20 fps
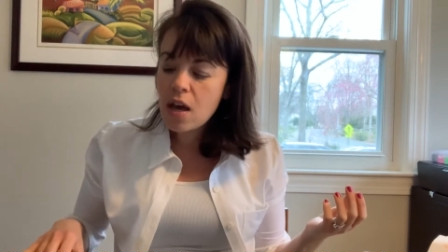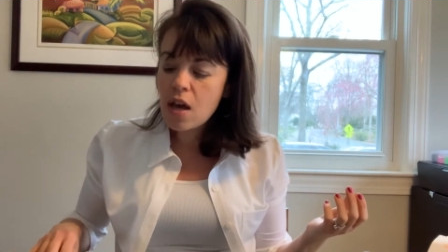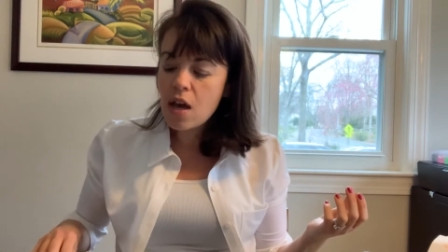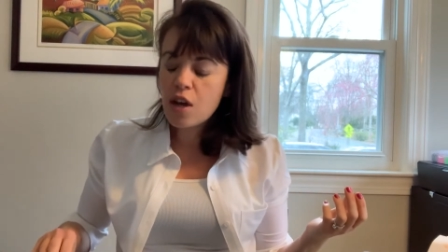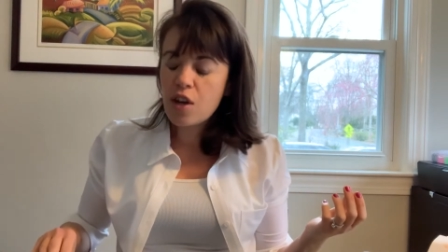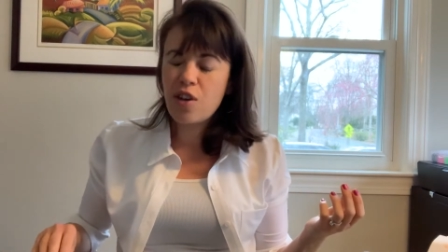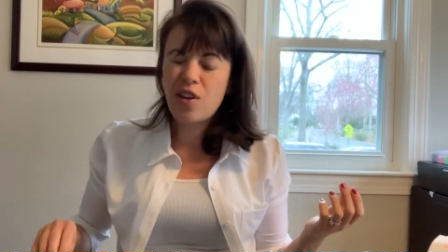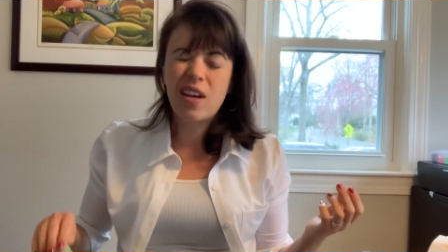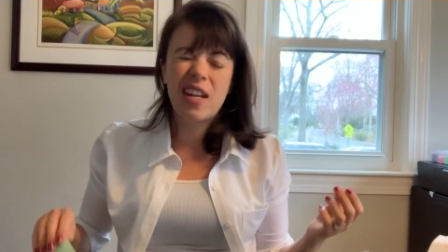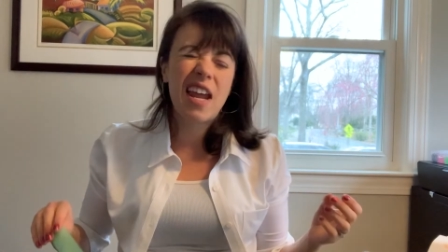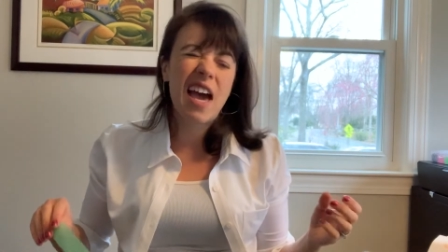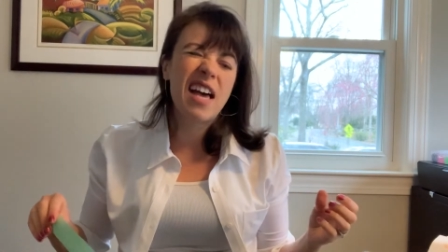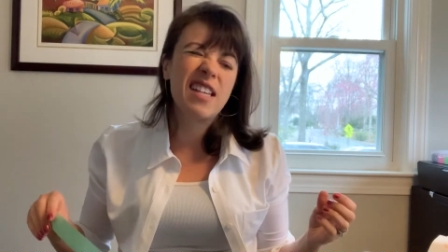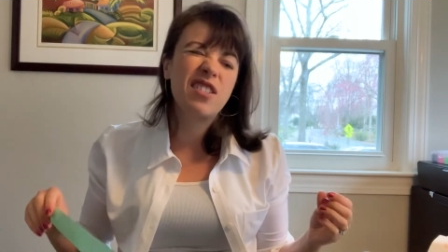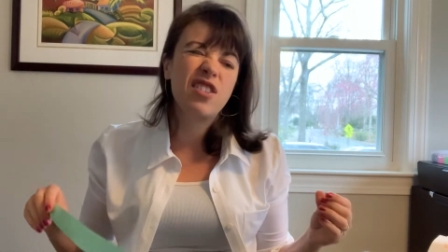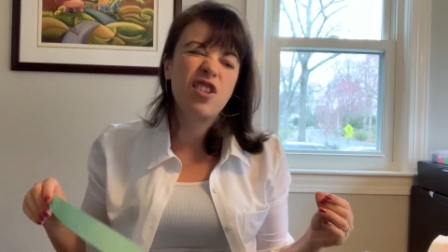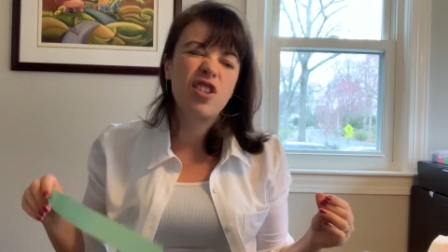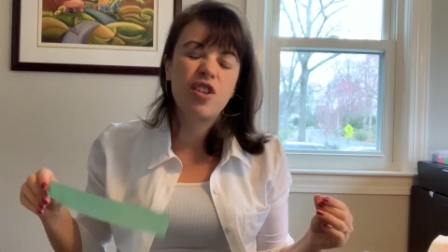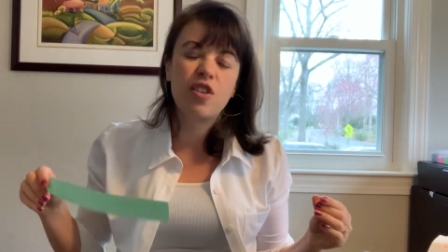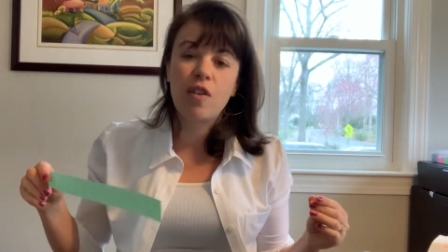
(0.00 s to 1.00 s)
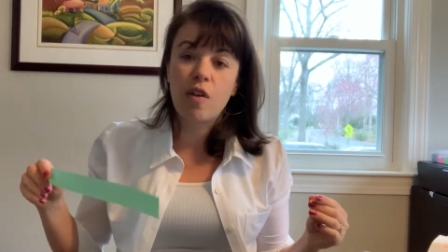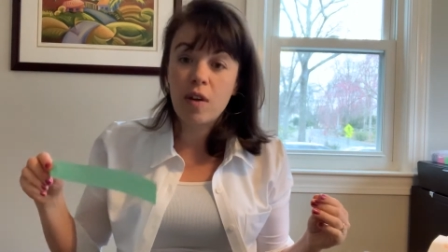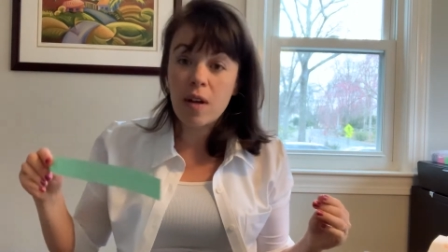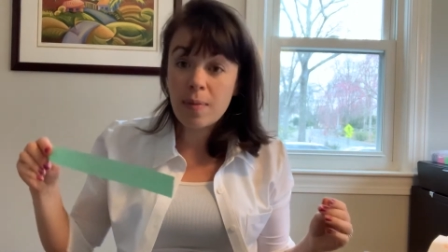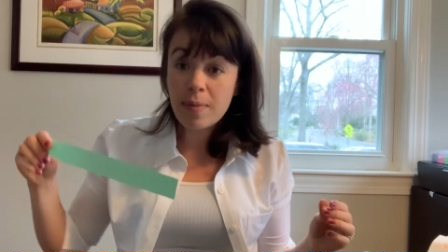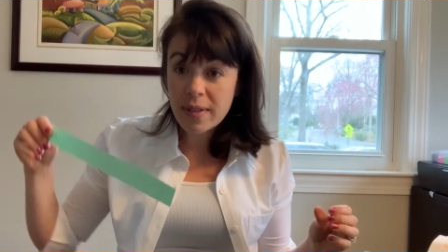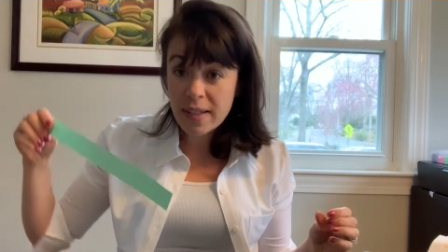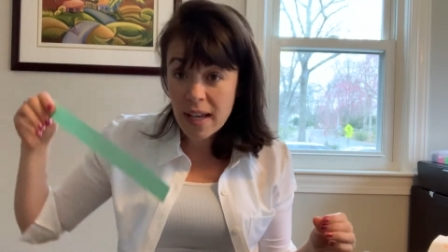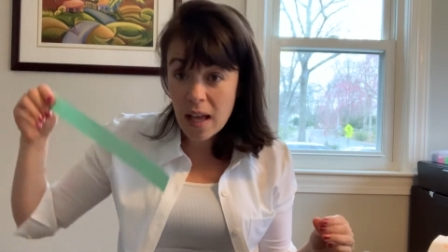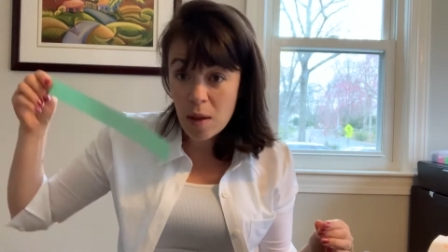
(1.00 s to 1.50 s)
you can ask your
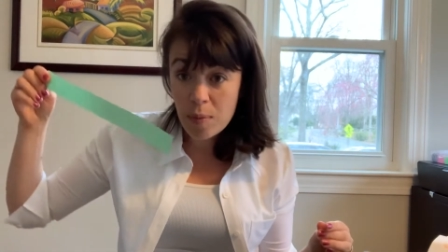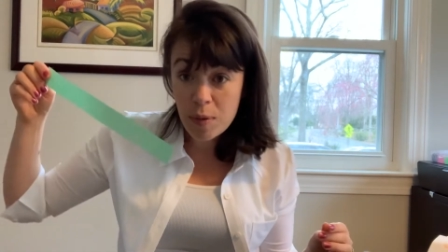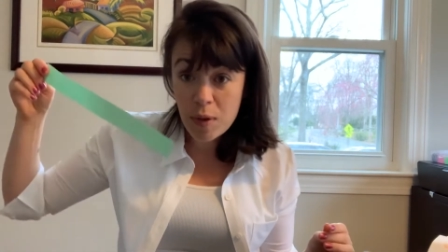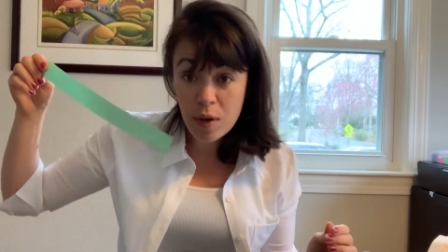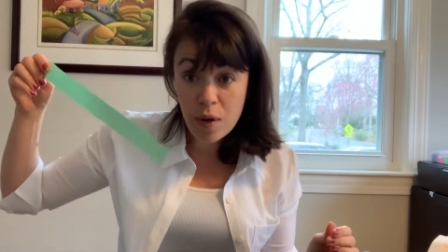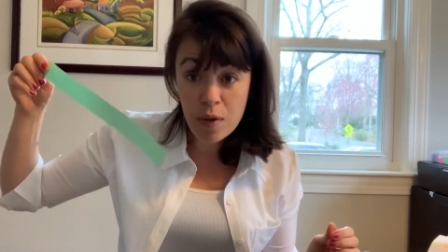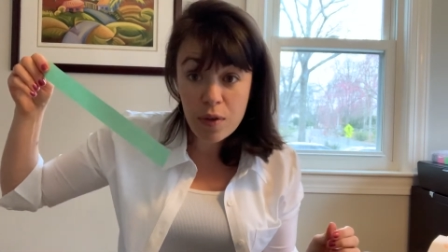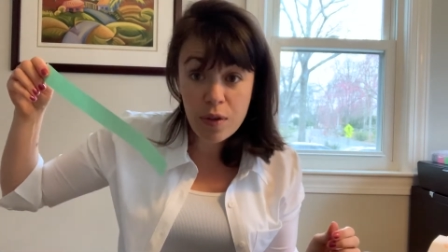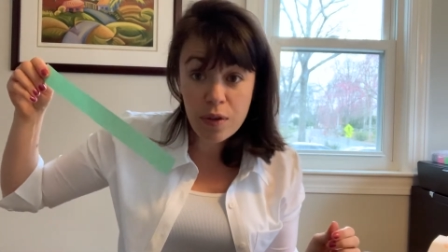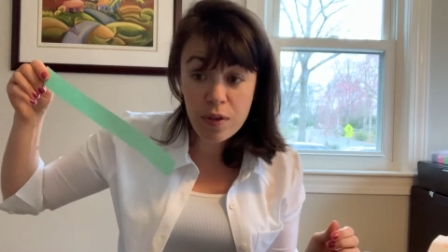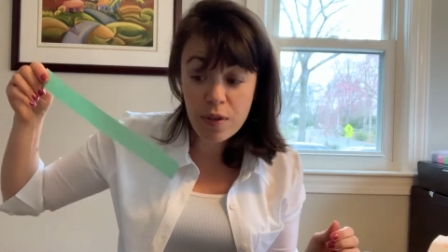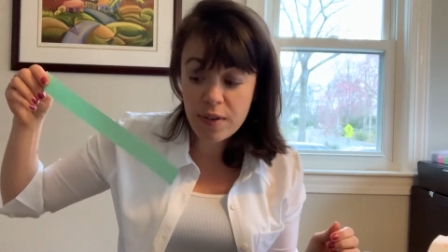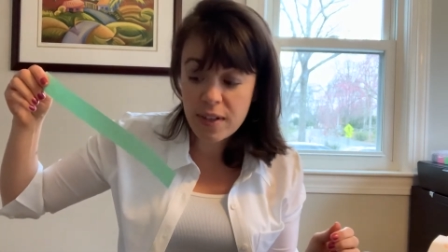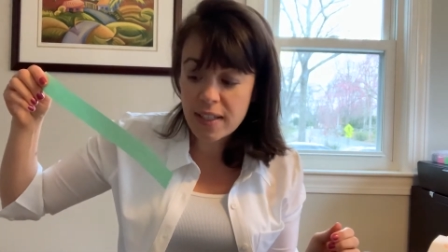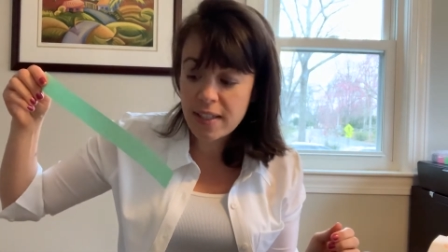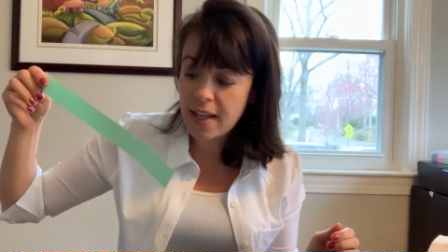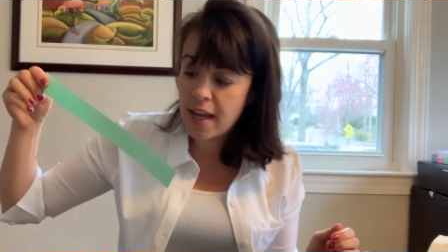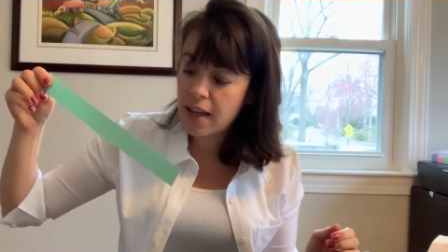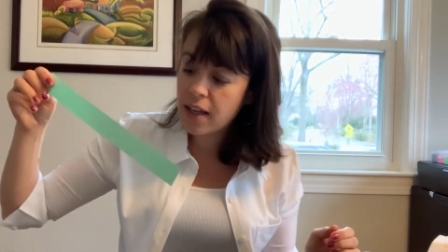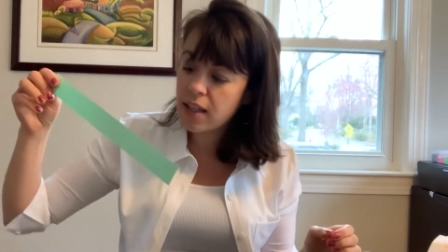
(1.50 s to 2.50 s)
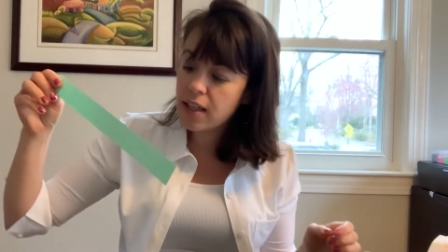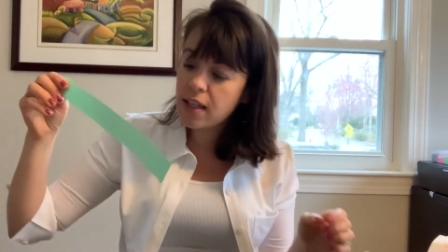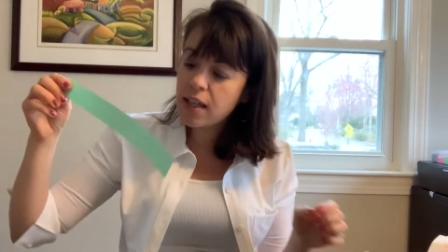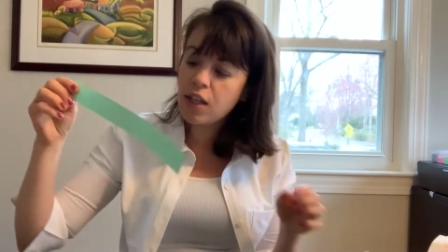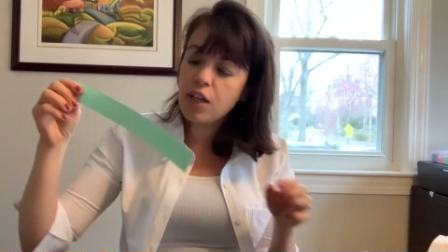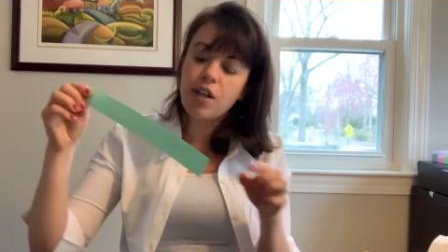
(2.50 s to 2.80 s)
grown-ups to help you go through the recycling,